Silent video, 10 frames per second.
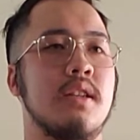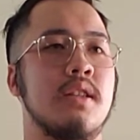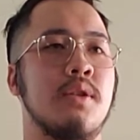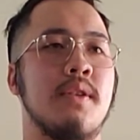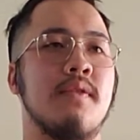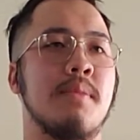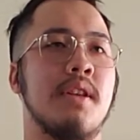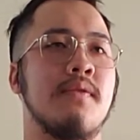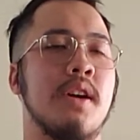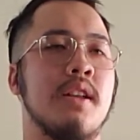to even be
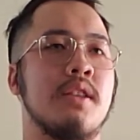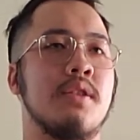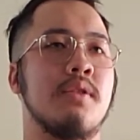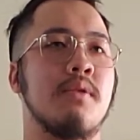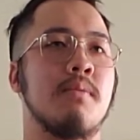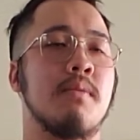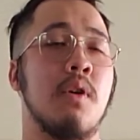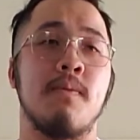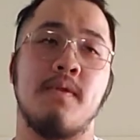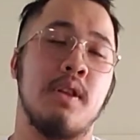invited to,
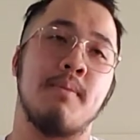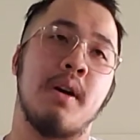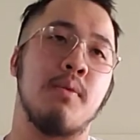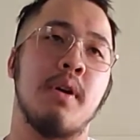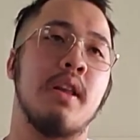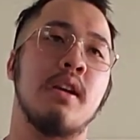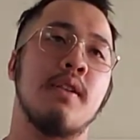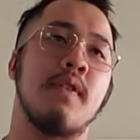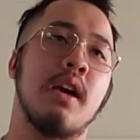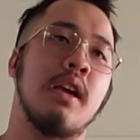hopefully, my wedding
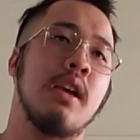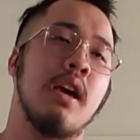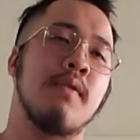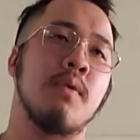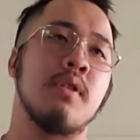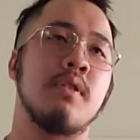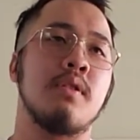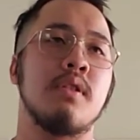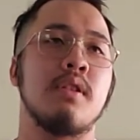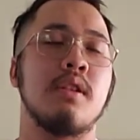if I have one
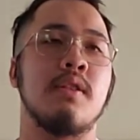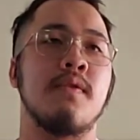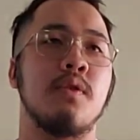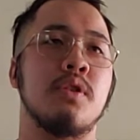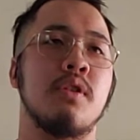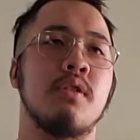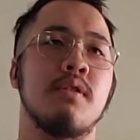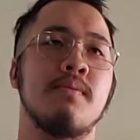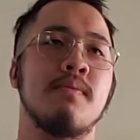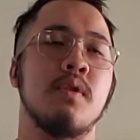in the future.
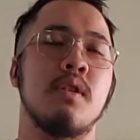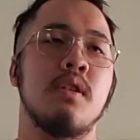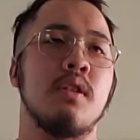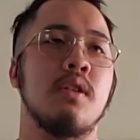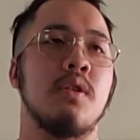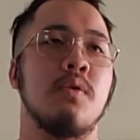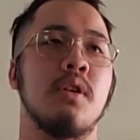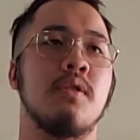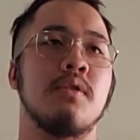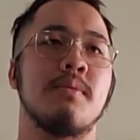Who
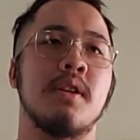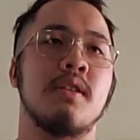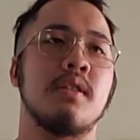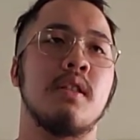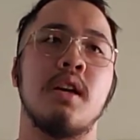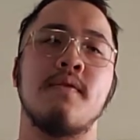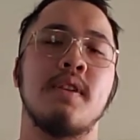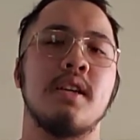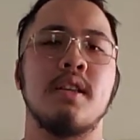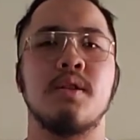knows, because life
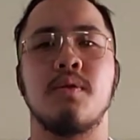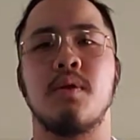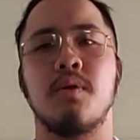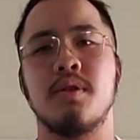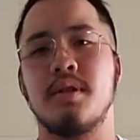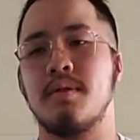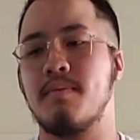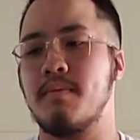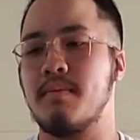takes its own course.